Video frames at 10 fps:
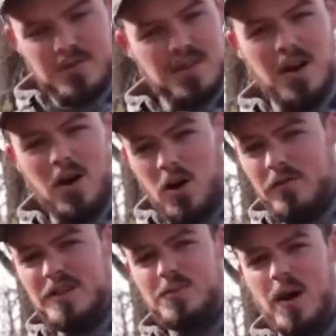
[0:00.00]
the, all
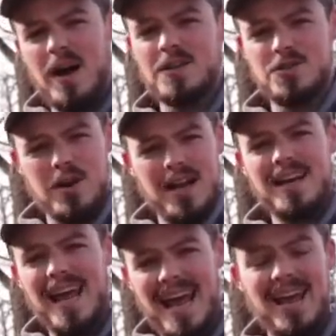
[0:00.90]
these pockets are at
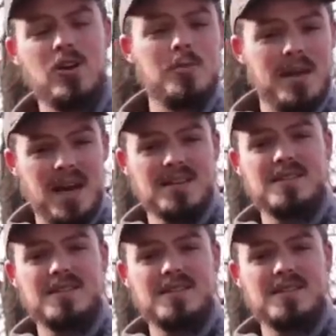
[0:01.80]
an angle because